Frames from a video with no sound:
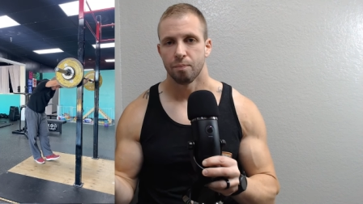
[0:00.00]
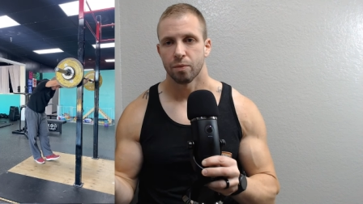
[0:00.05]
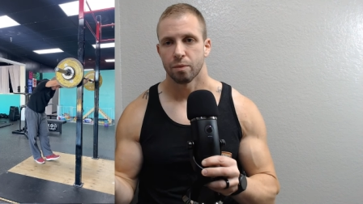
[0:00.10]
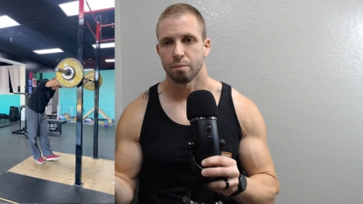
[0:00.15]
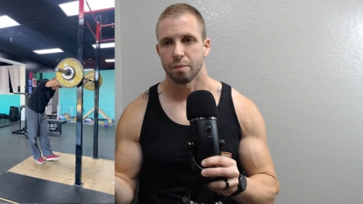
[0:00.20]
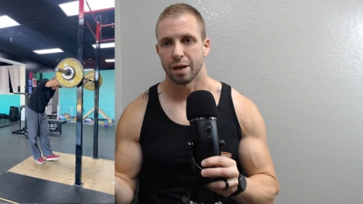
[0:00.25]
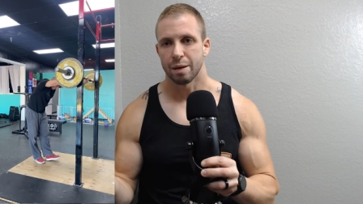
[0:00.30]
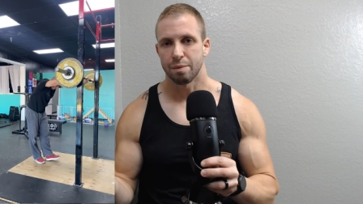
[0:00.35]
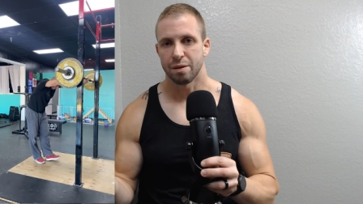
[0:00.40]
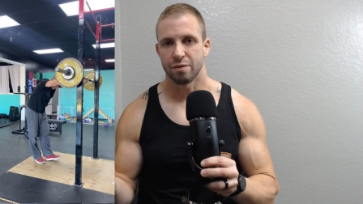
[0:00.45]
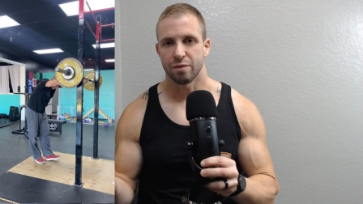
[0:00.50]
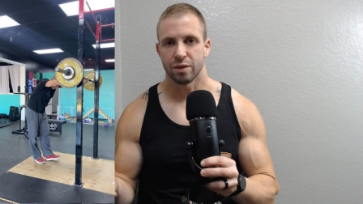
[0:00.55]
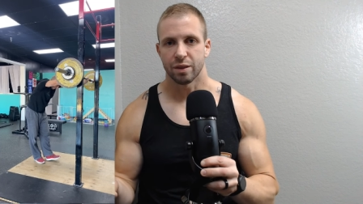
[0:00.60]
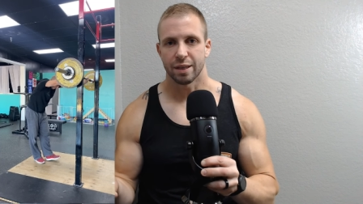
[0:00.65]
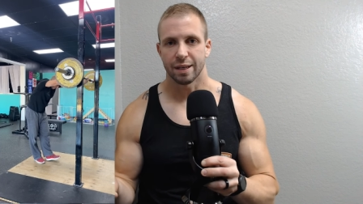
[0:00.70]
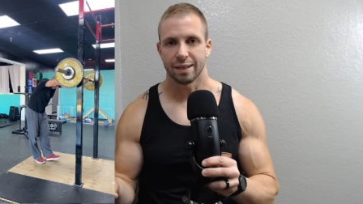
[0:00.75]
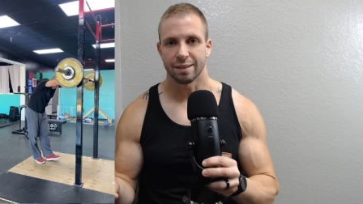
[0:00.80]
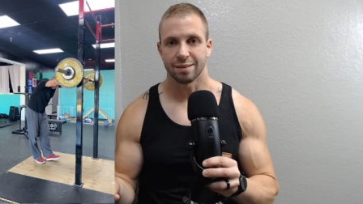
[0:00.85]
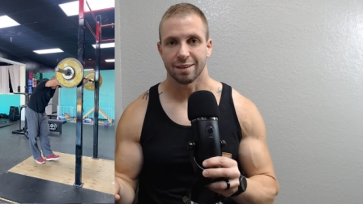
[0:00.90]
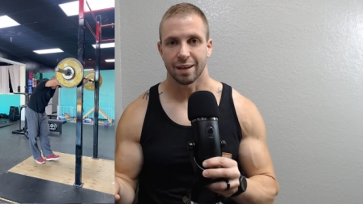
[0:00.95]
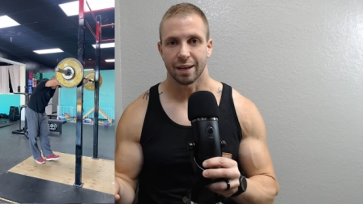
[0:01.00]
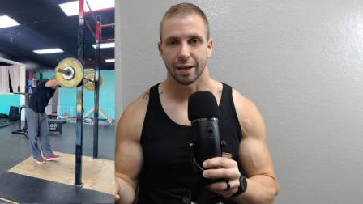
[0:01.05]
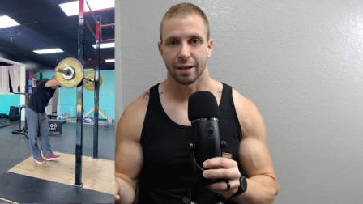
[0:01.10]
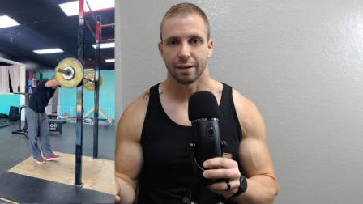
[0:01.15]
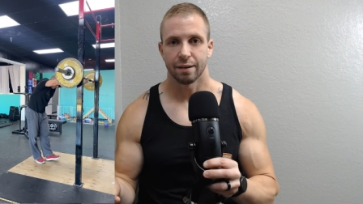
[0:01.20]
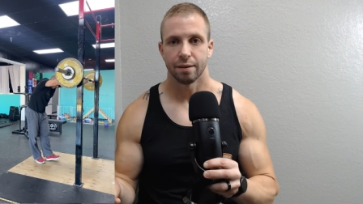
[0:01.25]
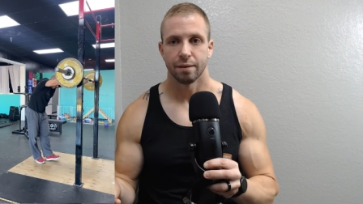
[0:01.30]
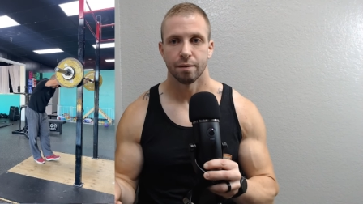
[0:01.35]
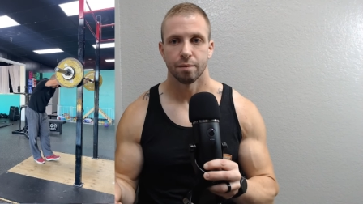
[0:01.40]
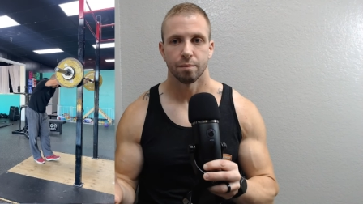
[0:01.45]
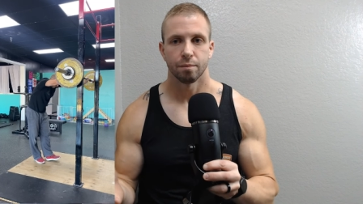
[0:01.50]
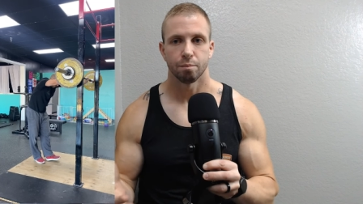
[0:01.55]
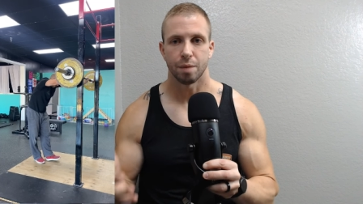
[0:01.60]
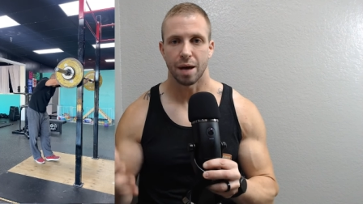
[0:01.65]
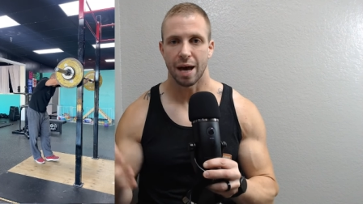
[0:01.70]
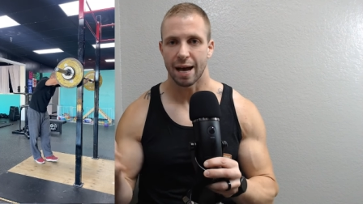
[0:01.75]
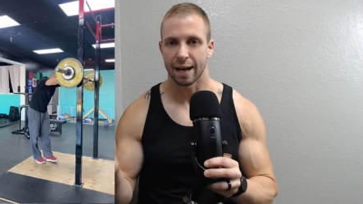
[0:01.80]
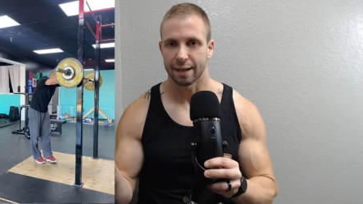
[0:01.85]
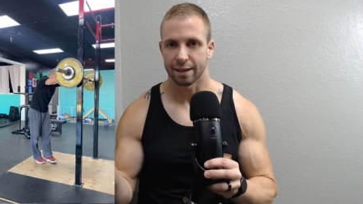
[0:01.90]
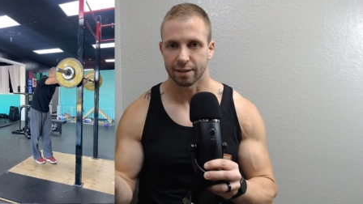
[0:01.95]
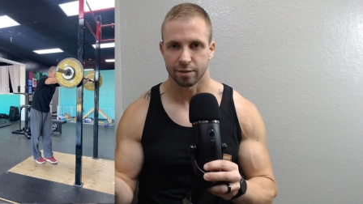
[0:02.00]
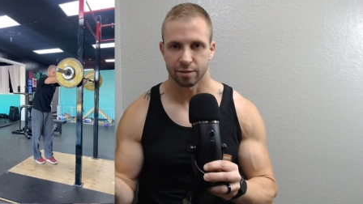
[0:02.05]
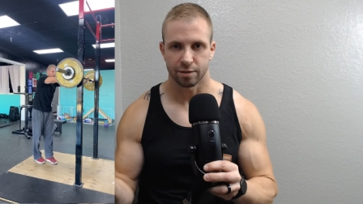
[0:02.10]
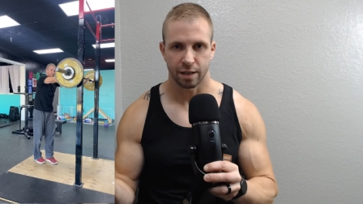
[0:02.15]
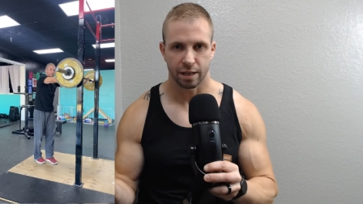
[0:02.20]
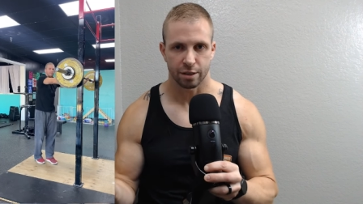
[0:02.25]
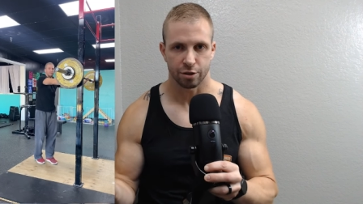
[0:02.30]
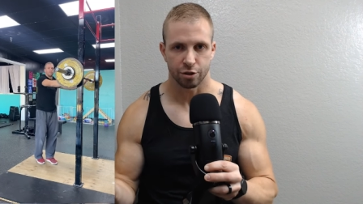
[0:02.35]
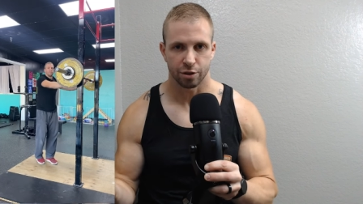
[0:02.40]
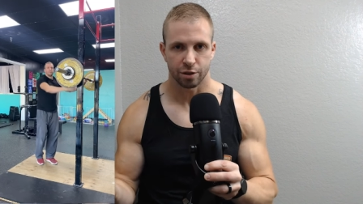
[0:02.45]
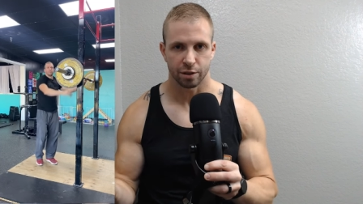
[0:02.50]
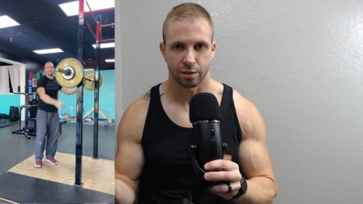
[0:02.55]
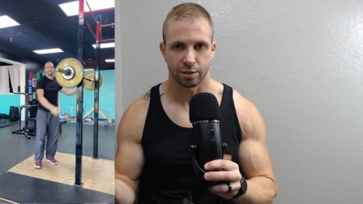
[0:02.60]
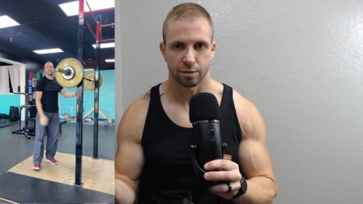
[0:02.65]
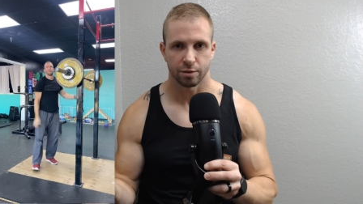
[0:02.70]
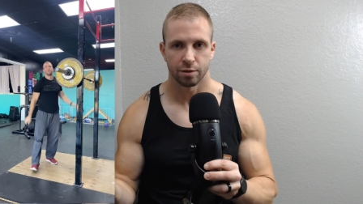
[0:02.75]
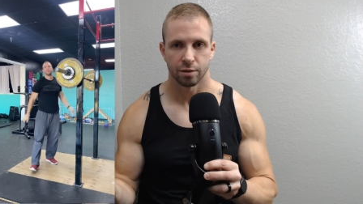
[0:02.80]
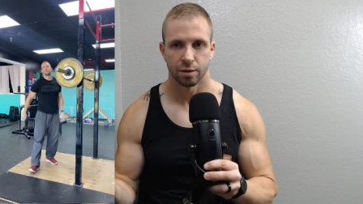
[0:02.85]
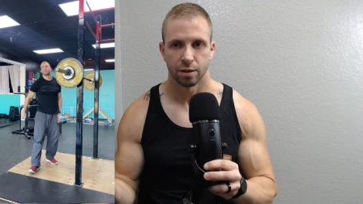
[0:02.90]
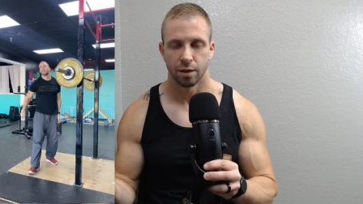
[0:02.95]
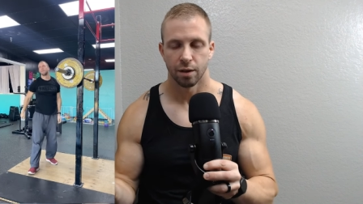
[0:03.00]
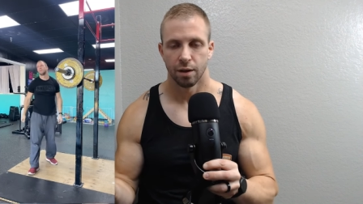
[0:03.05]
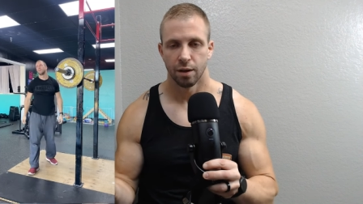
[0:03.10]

maybe even things like back extensions,